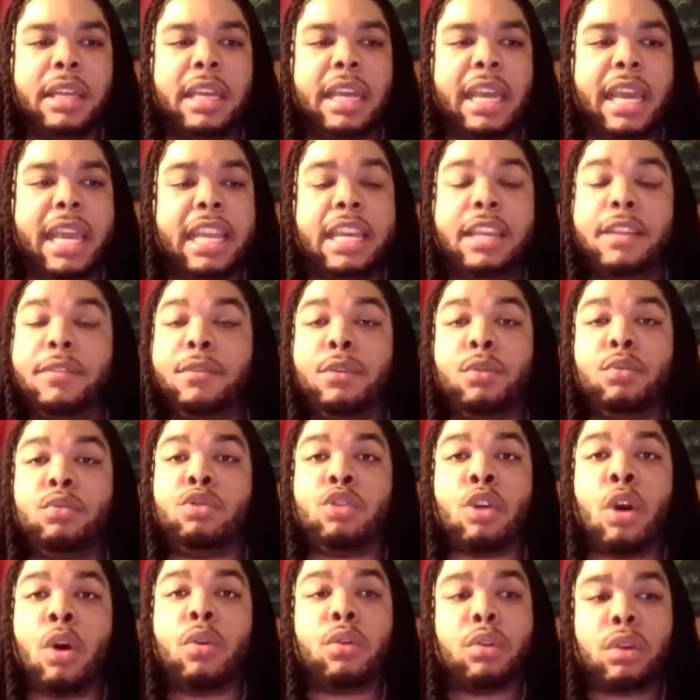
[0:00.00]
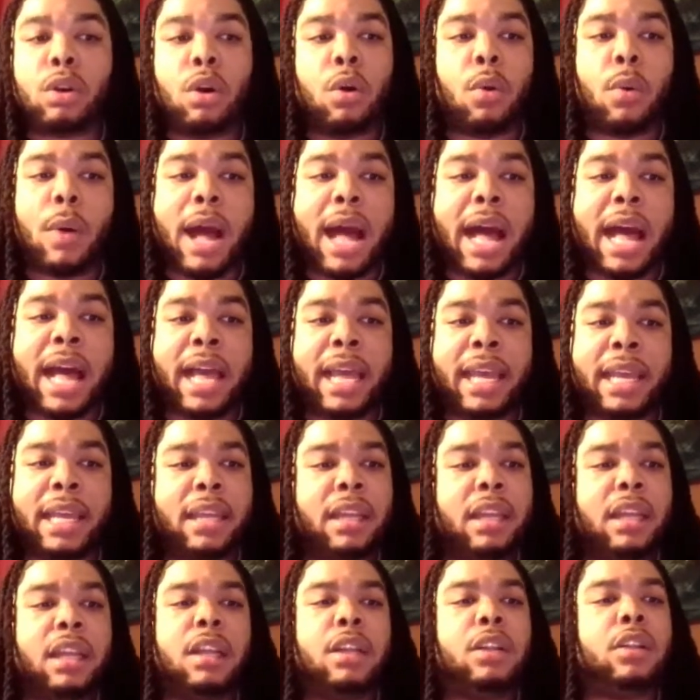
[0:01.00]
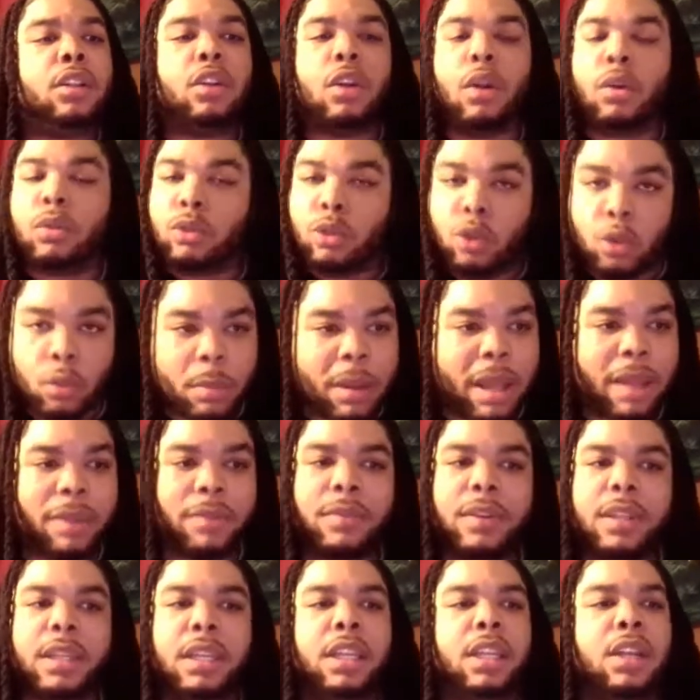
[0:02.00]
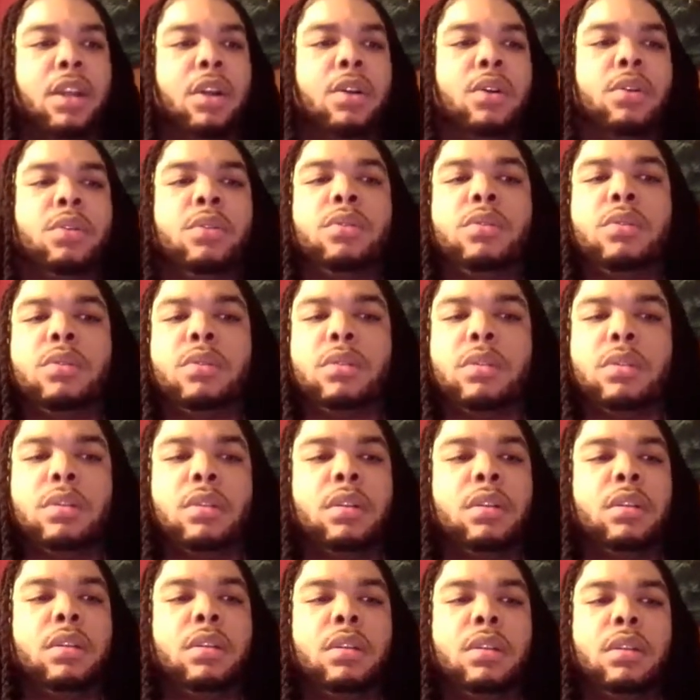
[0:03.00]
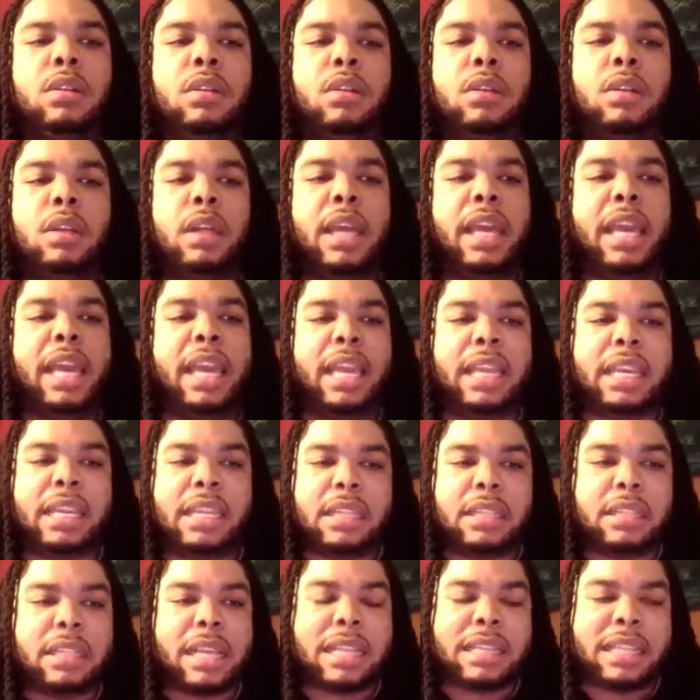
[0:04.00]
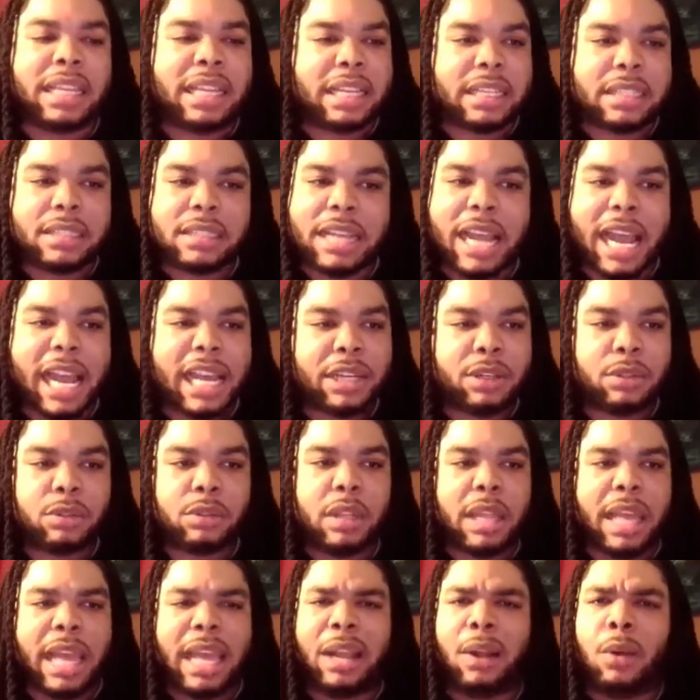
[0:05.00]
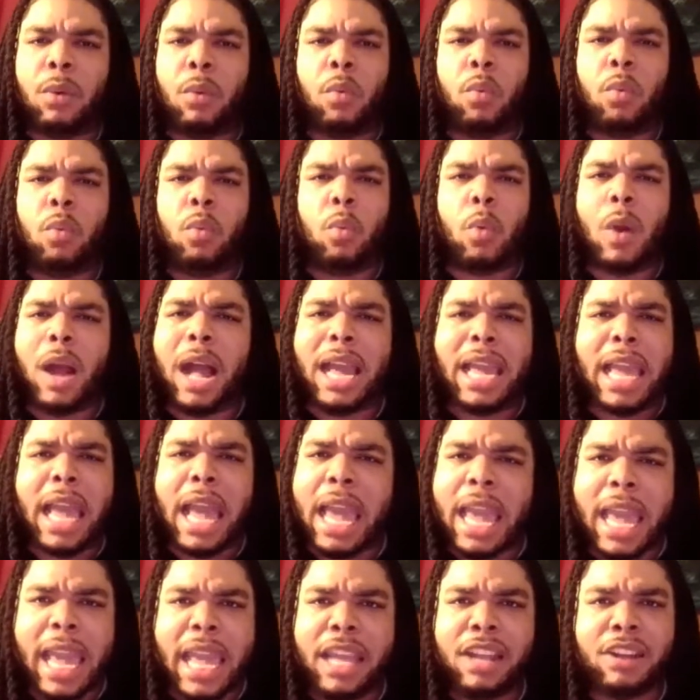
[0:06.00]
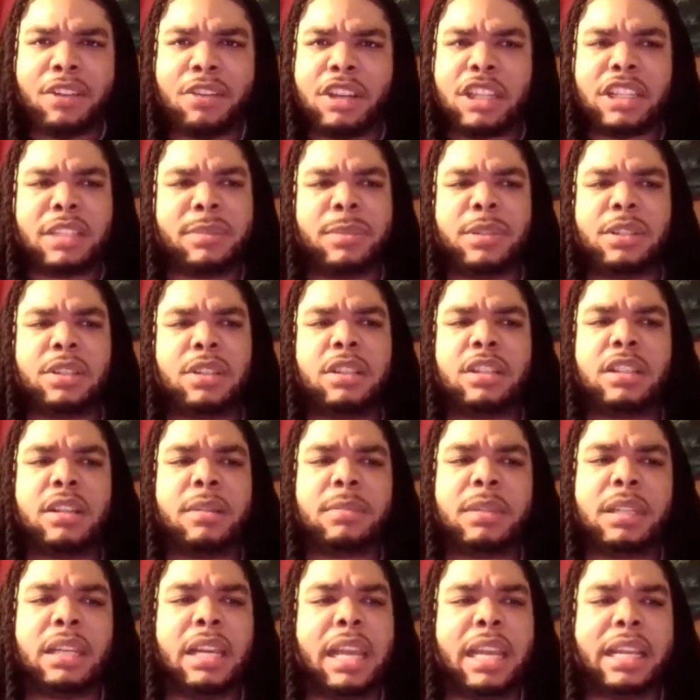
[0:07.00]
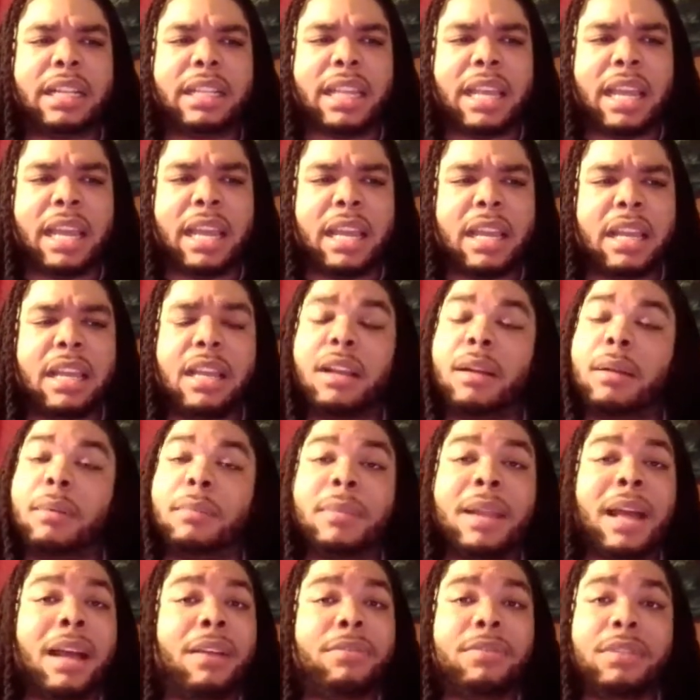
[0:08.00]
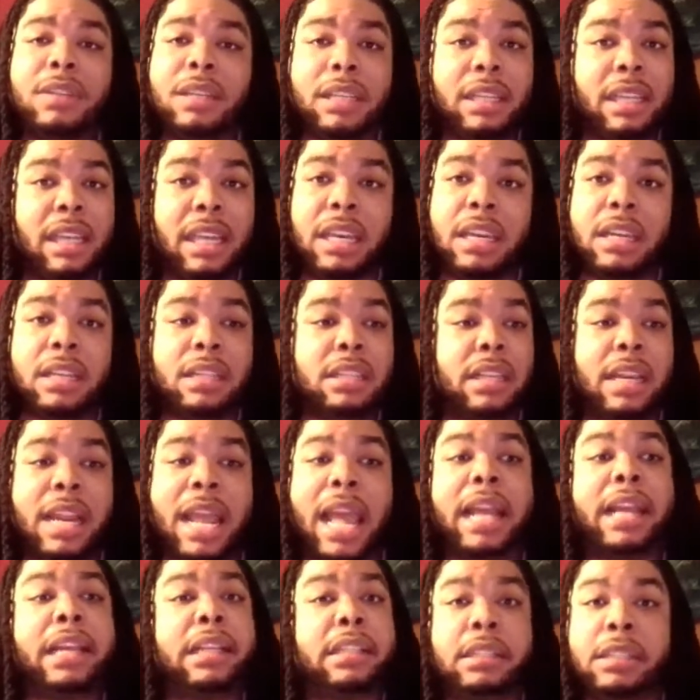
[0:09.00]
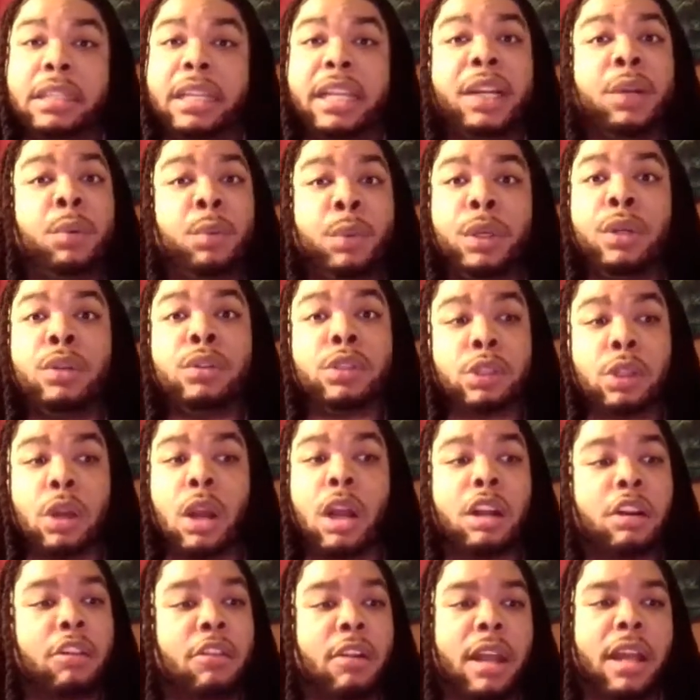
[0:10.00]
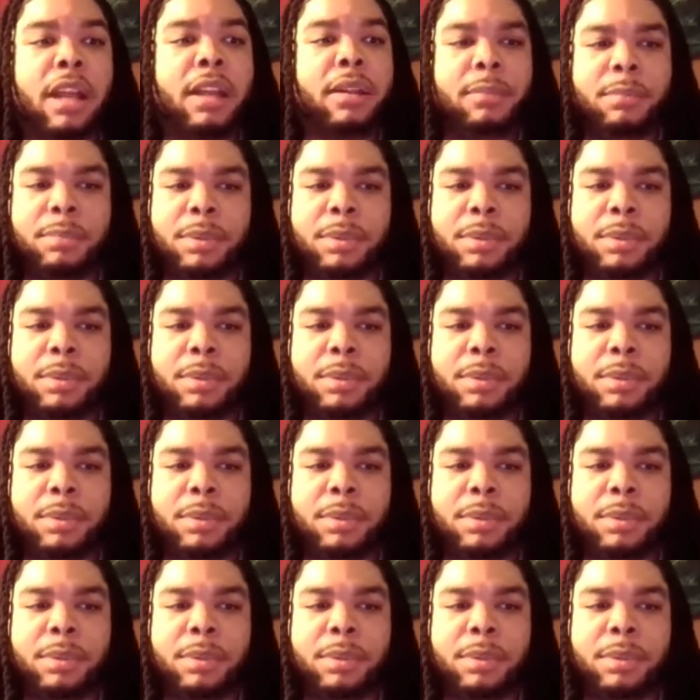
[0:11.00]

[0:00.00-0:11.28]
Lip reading: And if you don't know why, go through my videos. And I think it's titled, like, Why I Hate Christmas or something like that. I'm not finna get into that because the nigga will start crying.